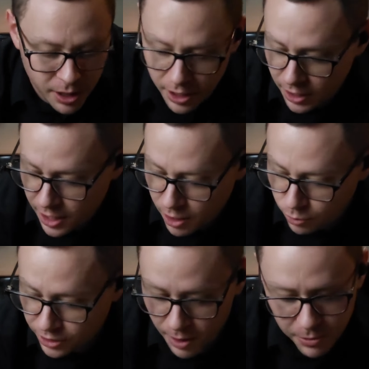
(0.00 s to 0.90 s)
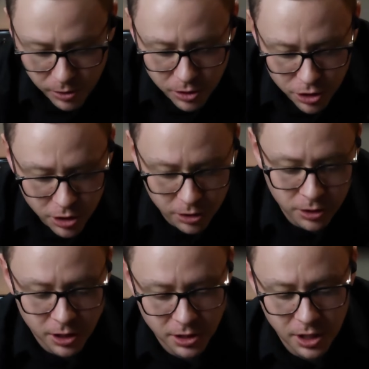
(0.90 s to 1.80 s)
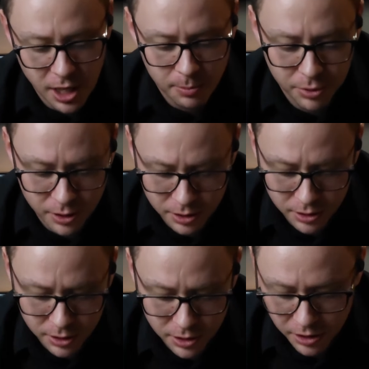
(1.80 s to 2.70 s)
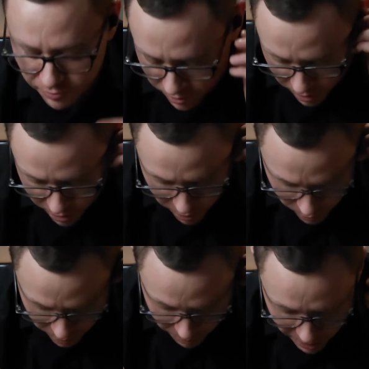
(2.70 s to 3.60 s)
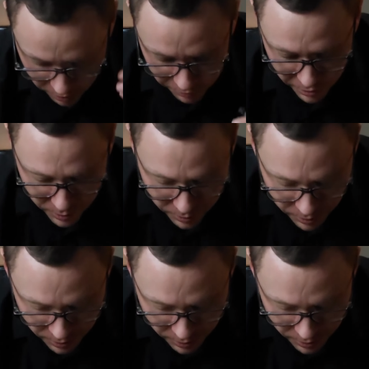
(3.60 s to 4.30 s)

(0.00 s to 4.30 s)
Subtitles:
And now with that melted sugar on top, let's see if you can hear it with the microphone.